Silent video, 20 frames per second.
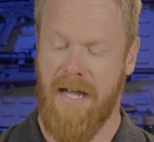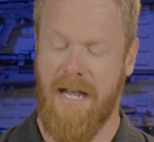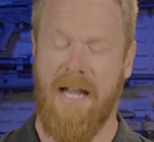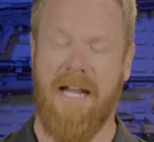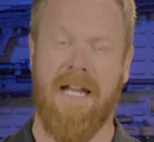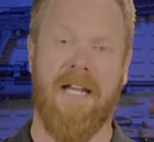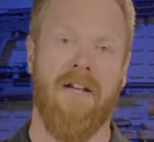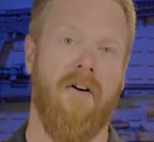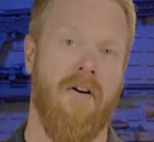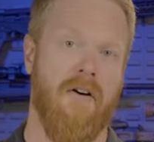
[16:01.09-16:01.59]

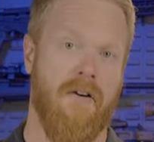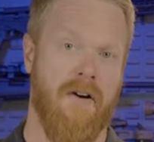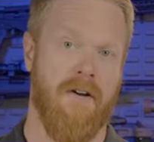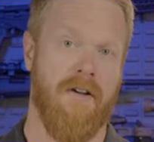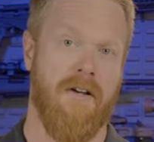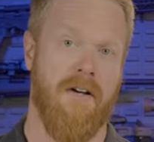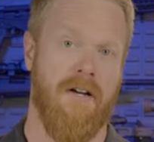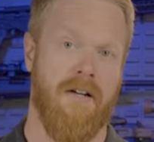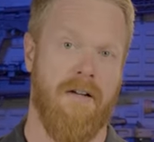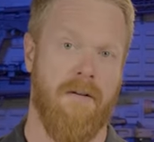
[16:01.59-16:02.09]
a
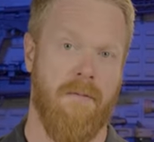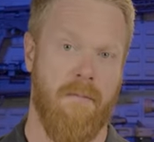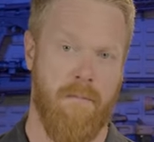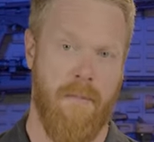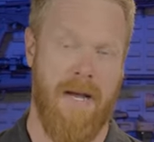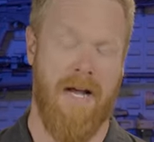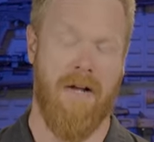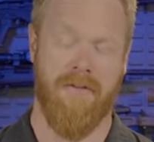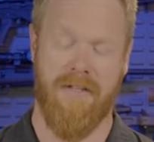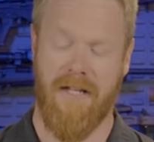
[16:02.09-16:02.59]
ARCA
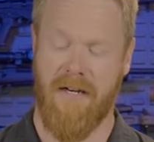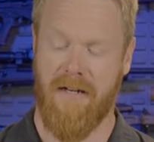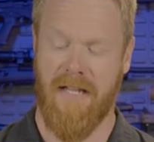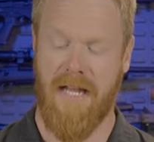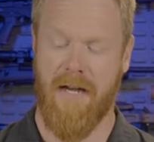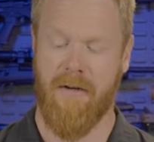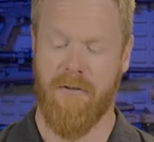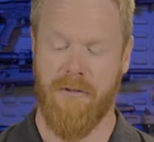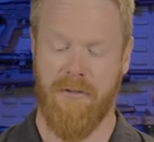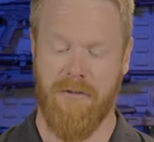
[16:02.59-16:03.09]
mount that
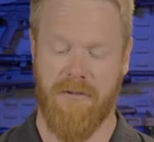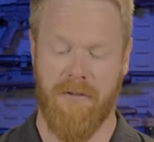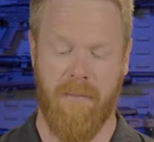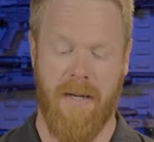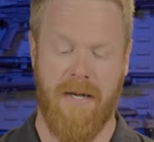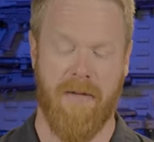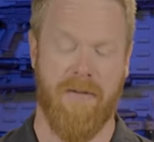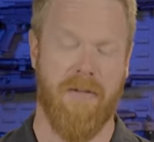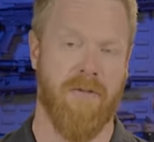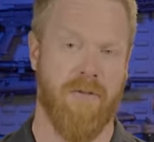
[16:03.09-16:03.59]
allowed you to
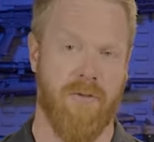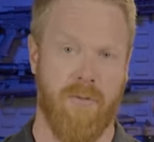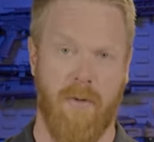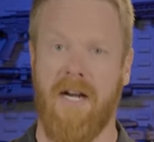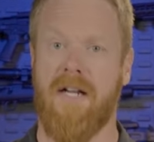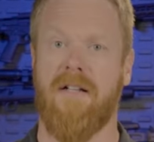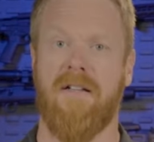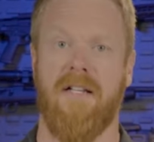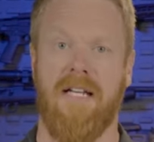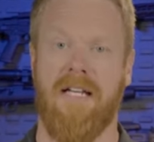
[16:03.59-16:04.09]
mount those
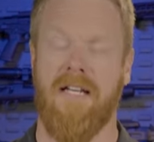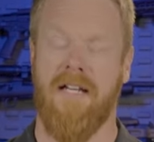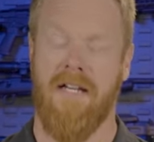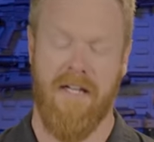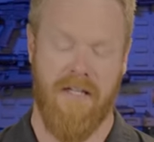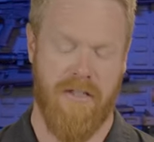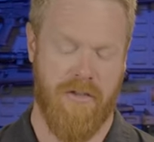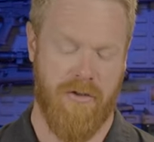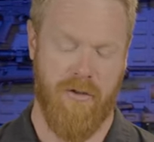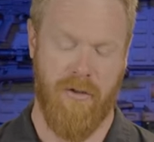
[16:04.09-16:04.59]
directly
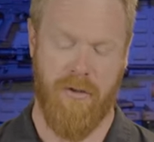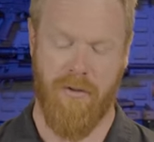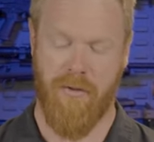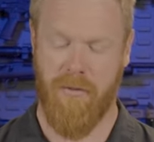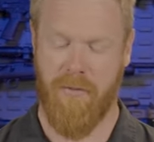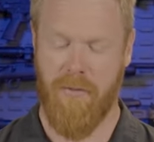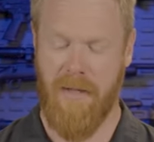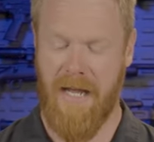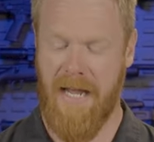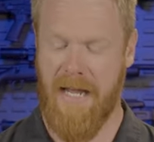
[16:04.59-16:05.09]

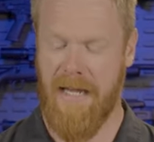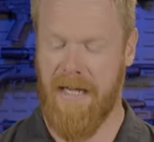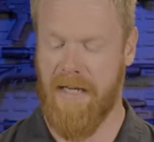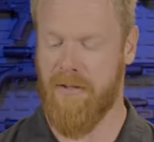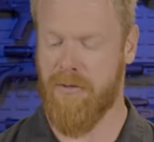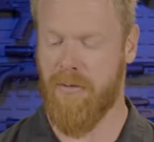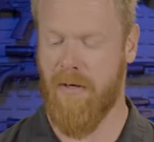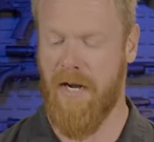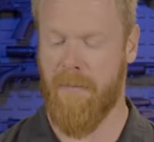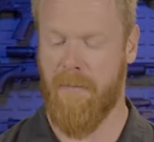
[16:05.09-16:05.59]
to a
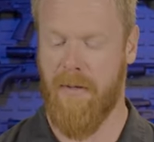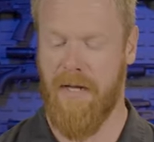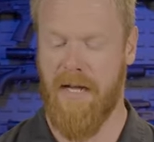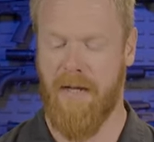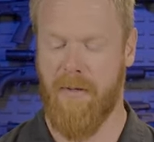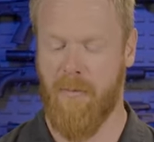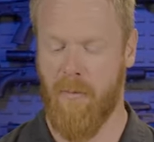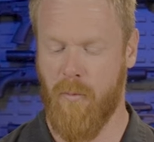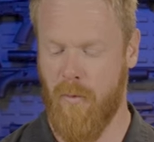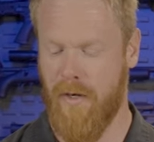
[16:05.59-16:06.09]

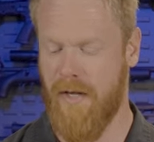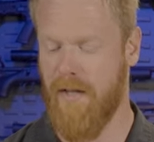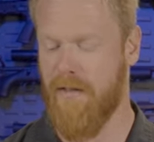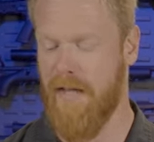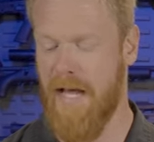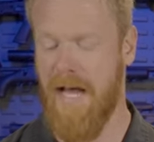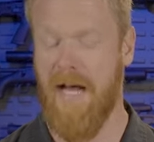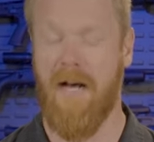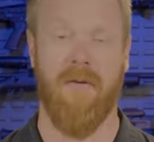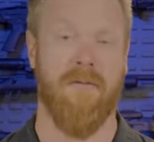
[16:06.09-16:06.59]
tripod
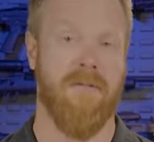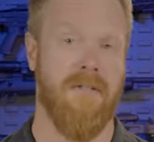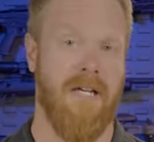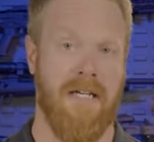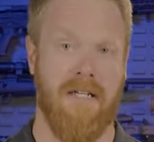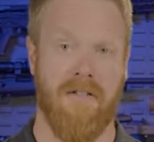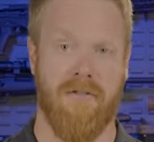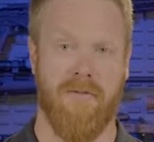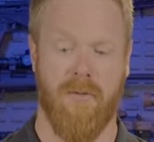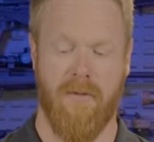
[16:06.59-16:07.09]
without
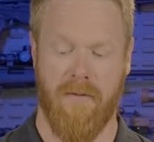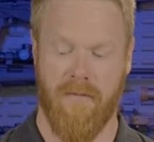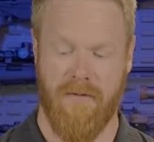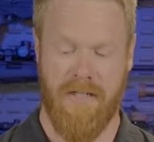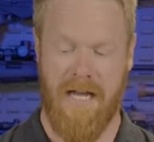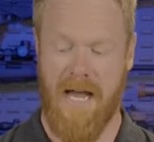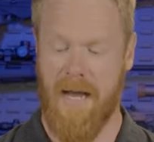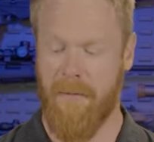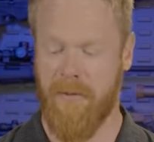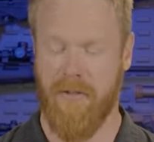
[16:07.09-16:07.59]
any sort of
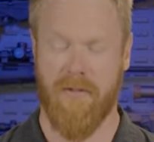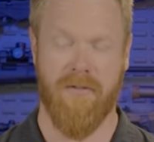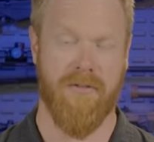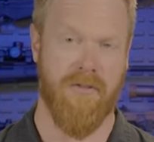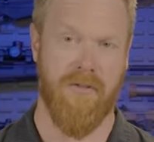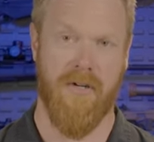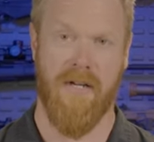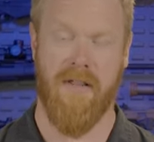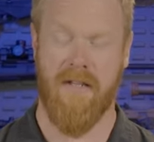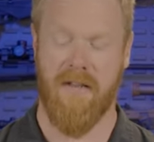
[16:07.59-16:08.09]
adapters
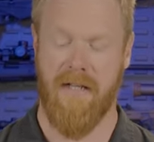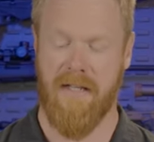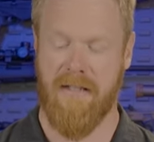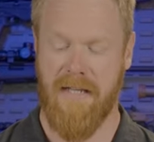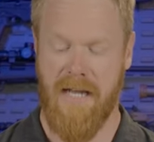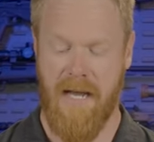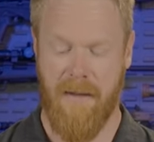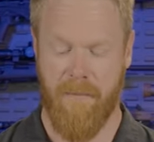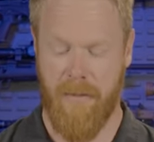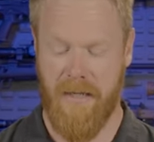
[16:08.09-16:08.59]
or anything like
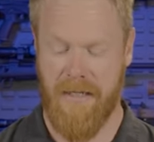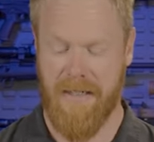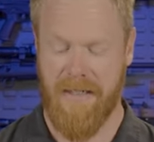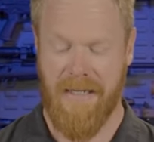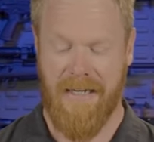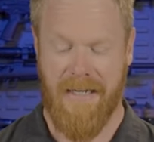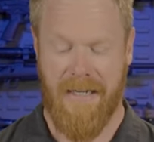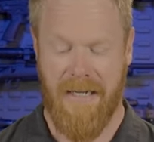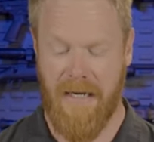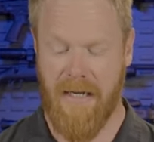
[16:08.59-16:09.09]
that. But
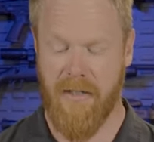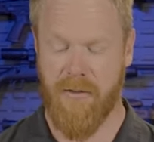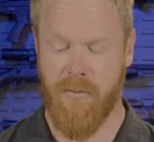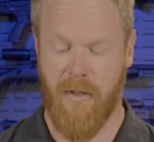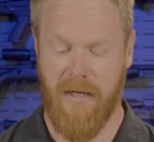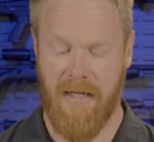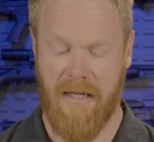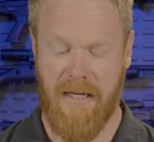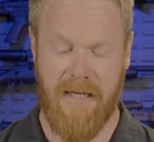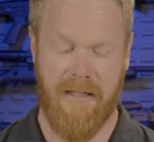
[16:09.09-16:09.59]
it is
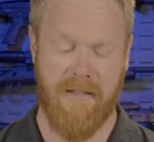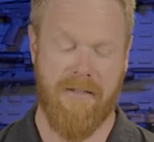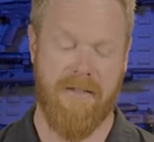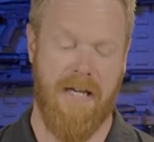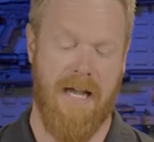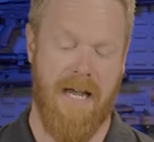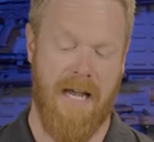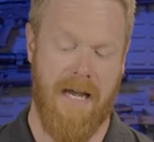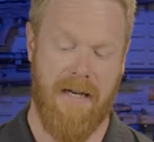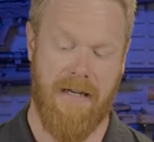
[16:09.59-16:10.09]
what it is.
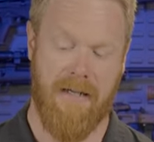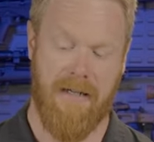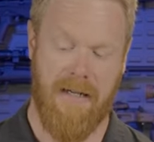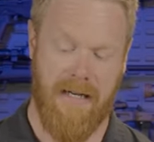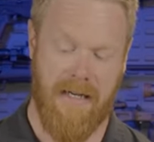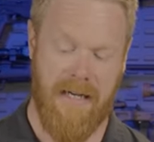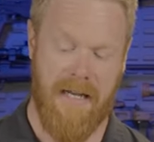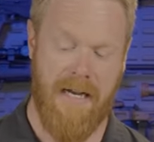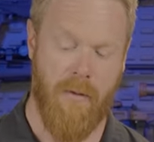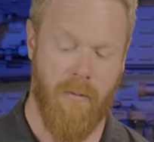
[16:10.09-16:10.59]
And
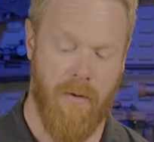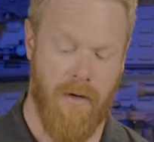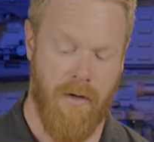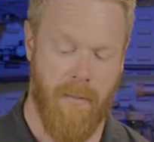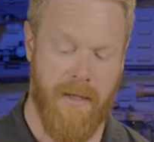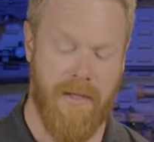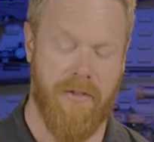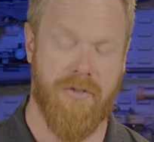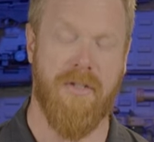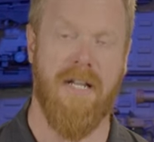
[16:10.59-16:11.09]
again, I wanted to
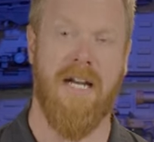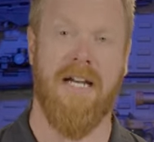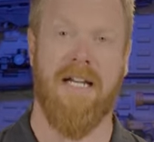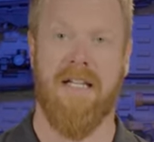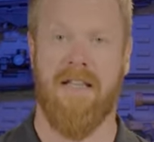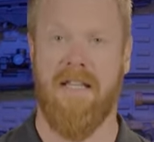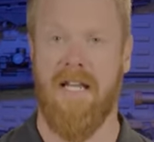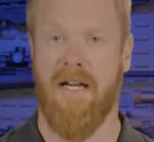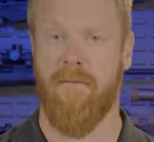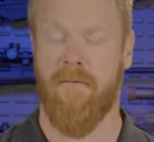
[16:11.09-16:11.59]
make sure that I
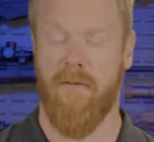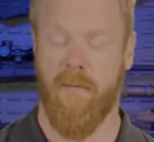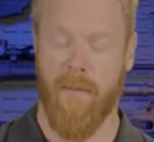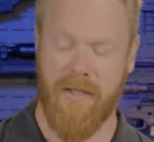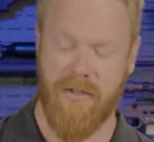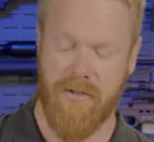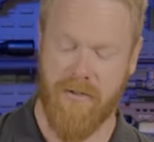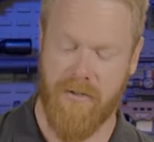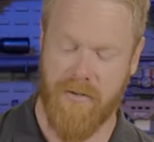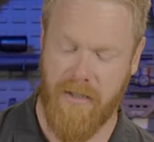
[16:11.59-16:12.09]
get that
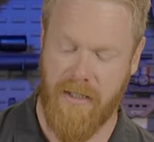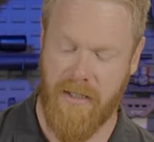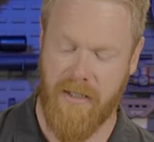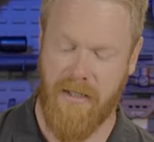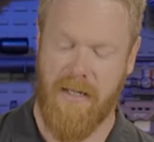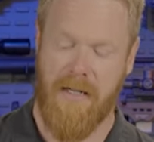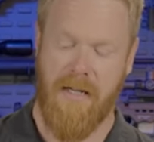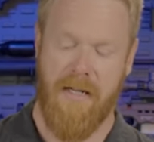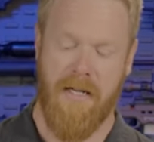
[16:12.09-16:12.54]
information to you